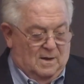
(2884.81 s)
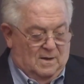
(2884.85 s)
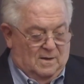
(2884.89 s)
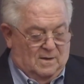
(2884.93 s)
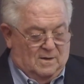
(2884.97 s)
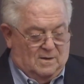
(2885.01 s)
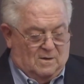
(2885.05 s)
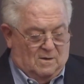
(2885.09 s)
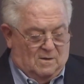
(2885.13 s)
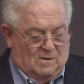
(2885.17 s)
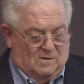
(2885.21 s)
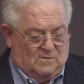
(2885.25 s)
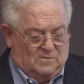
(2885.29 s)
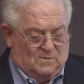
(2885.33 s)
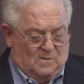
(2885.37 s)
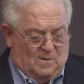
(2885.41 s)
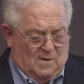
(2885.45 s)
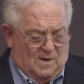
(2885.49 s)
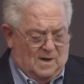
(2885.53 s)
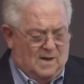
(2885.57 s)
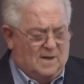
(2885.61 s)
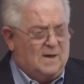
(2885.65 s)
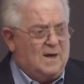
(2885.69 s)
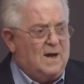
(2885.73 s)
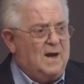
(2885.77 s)
The Cold
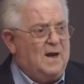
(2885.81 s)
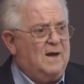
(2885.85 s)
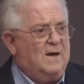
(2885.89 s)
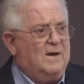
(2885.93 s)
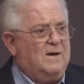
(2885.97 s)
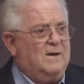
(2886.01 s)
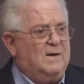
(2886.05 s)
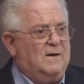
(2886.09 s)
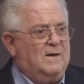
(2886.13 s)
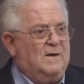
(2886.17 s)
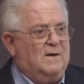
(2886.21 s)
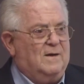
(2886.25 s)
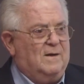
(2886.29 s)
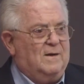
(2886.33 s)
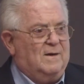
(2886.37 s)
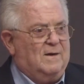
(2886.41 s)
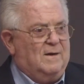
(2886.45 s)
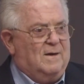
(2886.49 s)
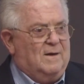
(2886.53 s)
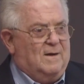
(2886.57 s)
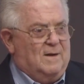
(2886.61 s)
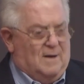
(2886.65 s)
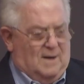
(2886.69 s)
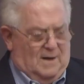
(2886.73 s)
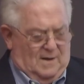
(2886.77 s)
War had ended,
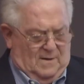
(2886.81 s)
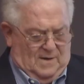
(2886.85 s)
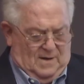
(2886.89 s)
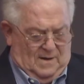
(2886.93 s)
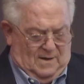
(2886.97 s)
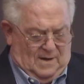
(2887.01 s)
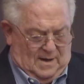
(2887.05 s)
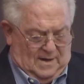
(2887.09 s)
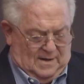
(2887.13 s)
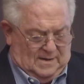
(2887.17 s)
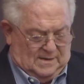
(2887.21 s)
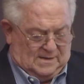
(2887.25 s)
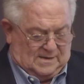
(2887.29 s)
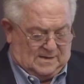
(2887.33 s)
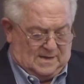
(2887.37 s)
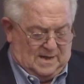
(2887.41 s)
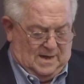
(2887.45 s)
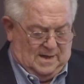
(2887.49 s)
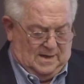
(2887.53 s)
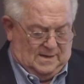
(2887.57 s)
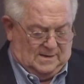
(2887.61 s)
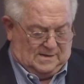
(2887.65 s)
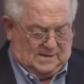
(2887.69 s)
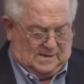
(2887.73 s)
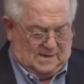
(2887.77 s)
and the United
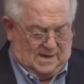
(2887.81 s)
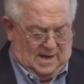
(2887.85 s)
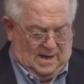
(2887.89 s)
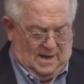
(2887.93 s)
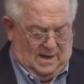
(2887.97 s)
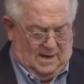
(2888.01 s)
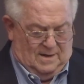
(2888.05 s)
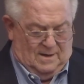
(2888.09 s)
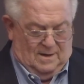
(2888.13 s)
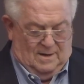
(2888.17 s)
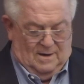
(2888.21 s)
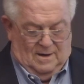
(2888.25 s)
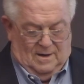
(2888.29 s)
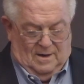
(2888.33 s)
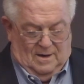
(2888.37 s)
States had